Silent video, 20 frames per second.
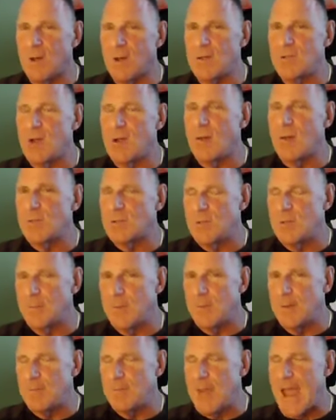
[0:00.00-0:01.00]
Dom should
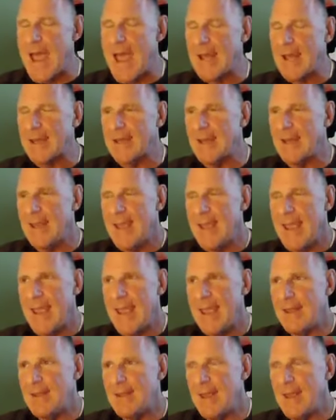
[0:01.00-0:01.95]
be back, and